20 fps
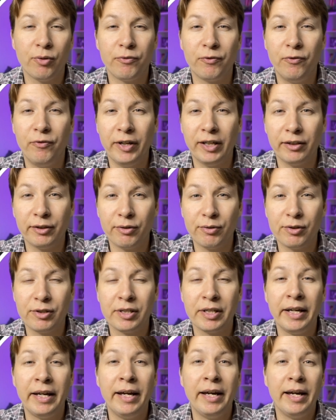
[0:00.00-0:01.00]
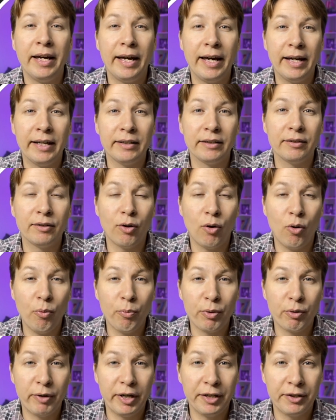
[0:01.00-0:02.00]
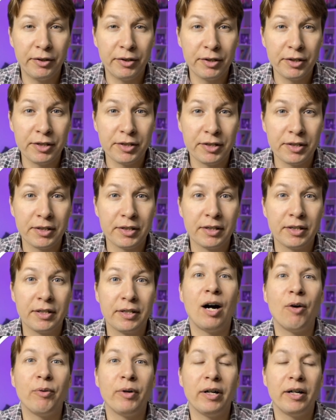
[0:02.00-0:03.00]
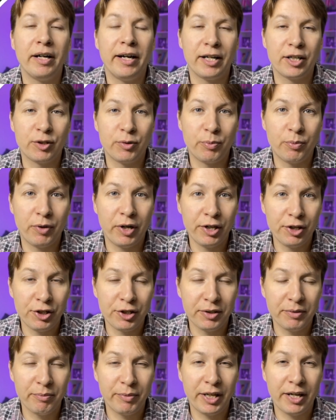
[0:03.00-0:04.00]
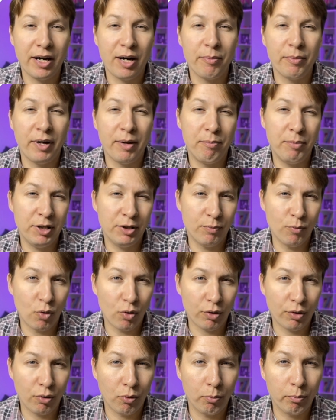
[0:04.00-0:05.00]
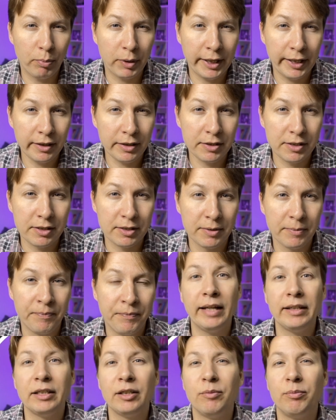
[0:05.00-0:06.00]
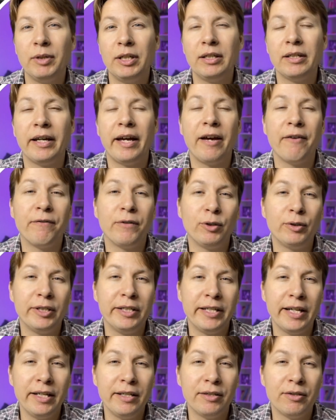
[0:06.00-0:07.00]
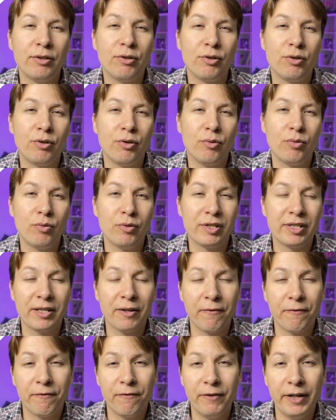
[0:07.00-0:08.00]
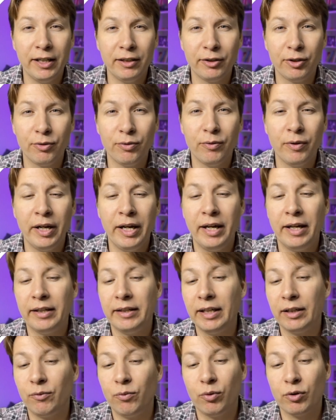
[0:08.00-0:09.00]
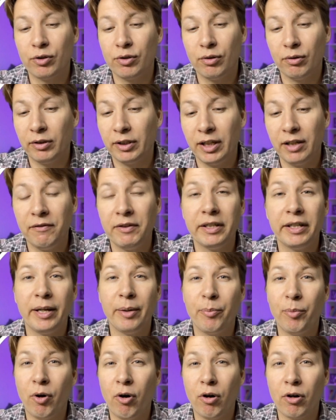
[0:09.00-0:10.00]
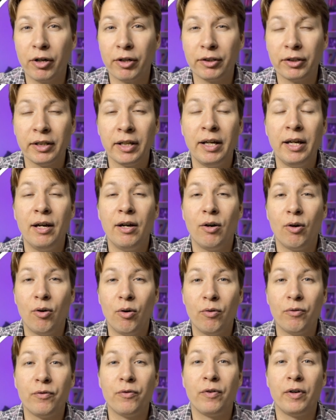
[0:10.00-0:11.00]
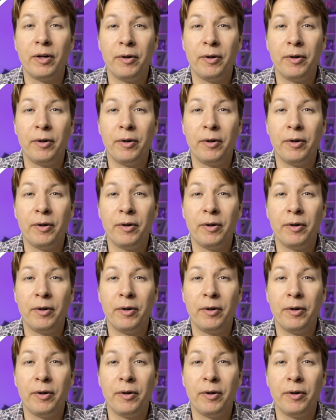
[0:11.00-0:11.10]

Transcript: of values and operators, our expression become a bit more complex and it been evaluated to some value that was not even a part of